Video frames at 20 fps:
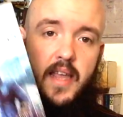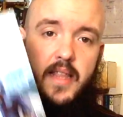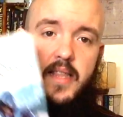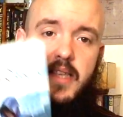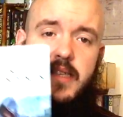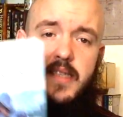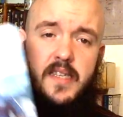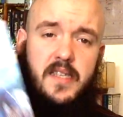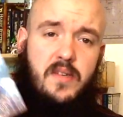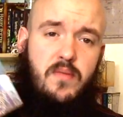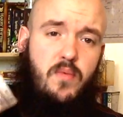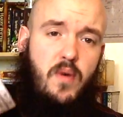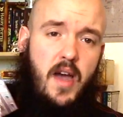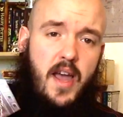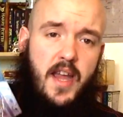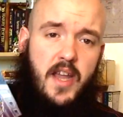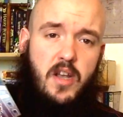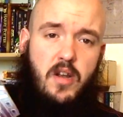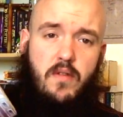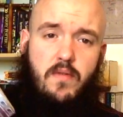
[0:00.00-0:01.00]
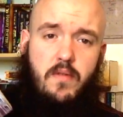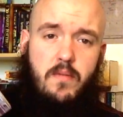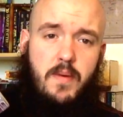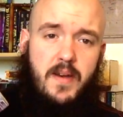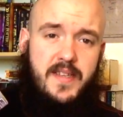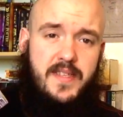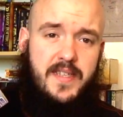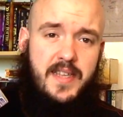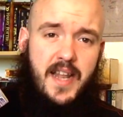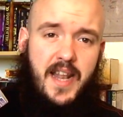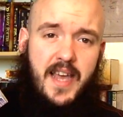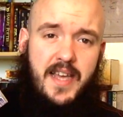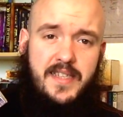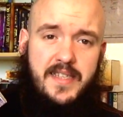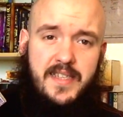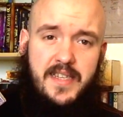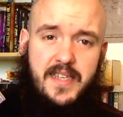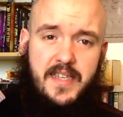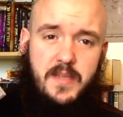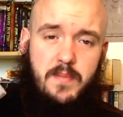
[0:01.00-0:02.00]
This is a YA novel by
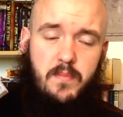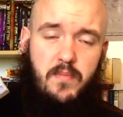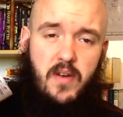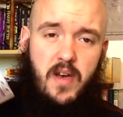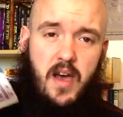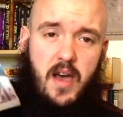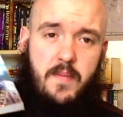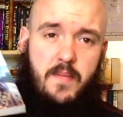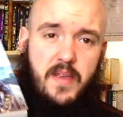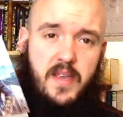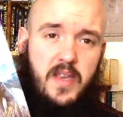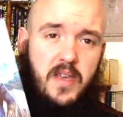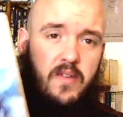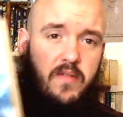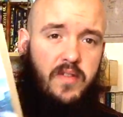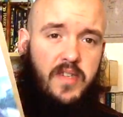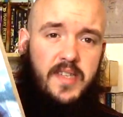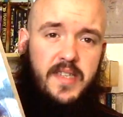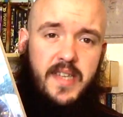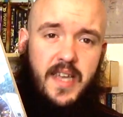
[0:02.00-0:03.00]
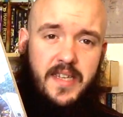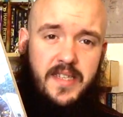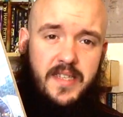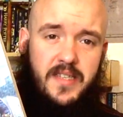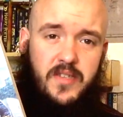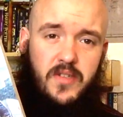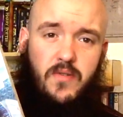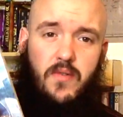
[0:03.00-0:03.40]
Scholastics, but I'm a huge Assassin's